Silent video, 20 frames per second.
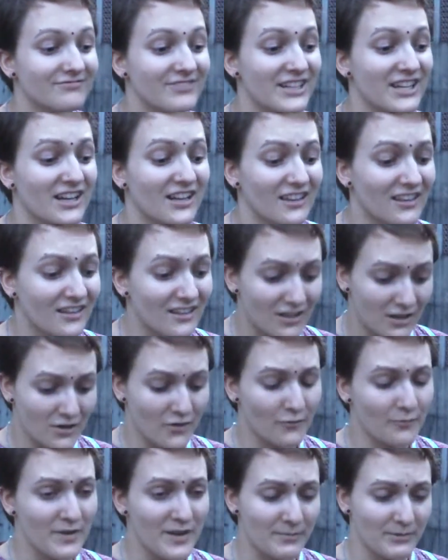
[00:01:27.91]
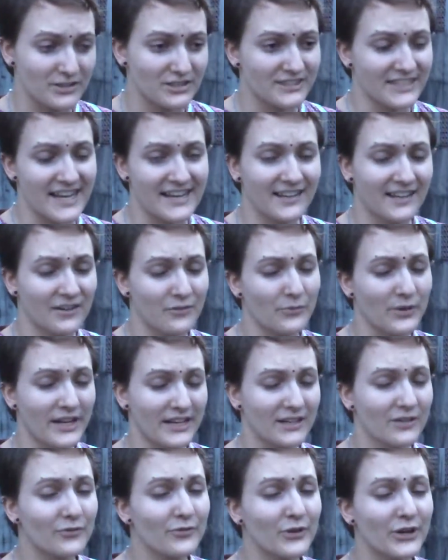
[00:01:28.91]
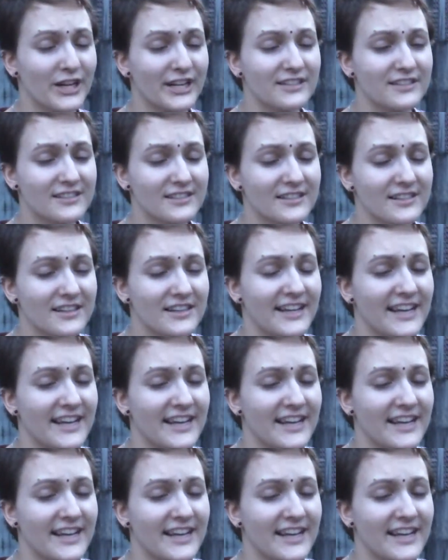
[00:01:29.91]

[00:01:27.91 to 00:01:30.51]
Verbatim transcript: when there are a lot of people standing and waiting for it,